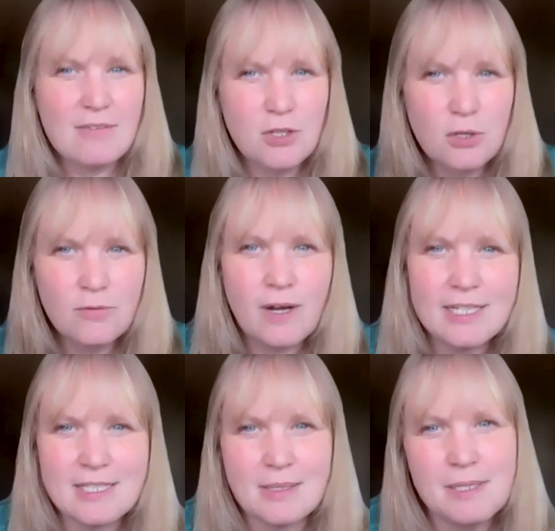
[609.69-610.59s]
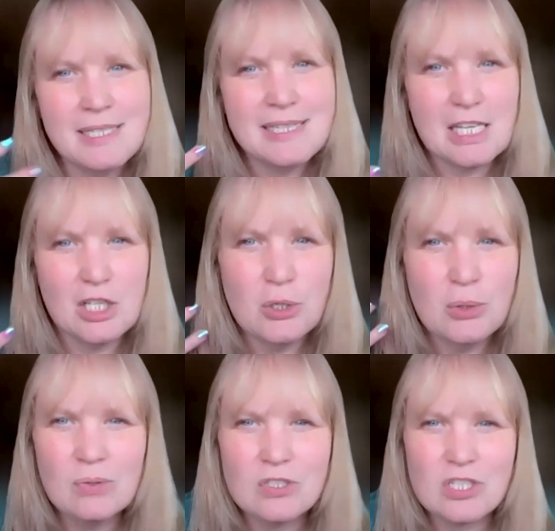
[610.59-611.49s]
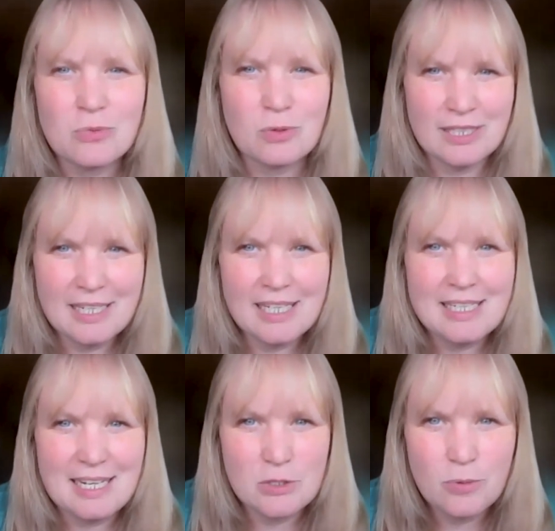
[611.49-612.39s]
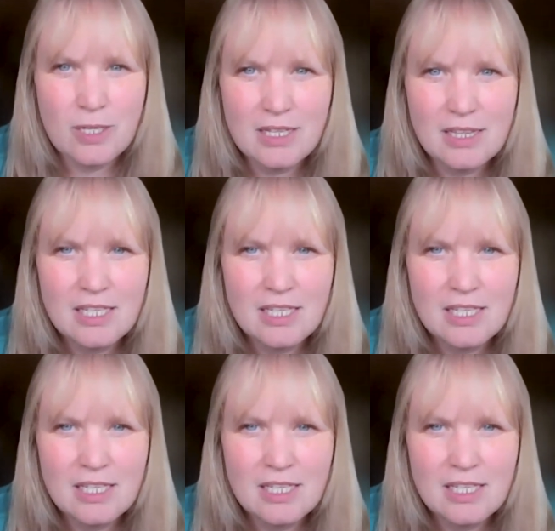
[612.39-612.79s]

If you find somebody that you just really connect with,